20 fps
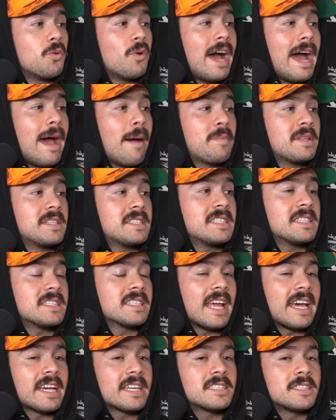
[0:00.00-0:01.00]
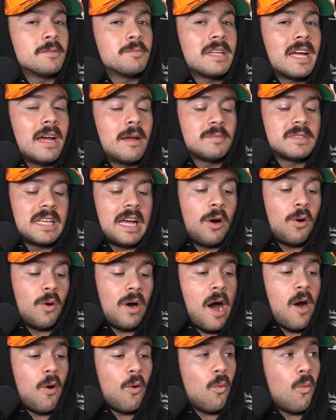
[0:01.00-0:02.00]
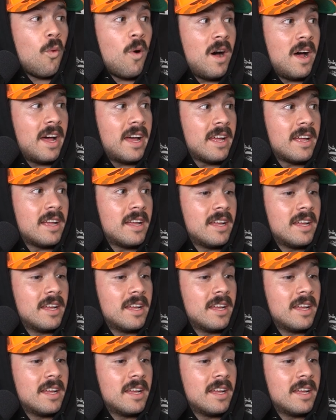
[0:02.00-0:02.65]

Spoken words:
what happens is like sometimes I'll want...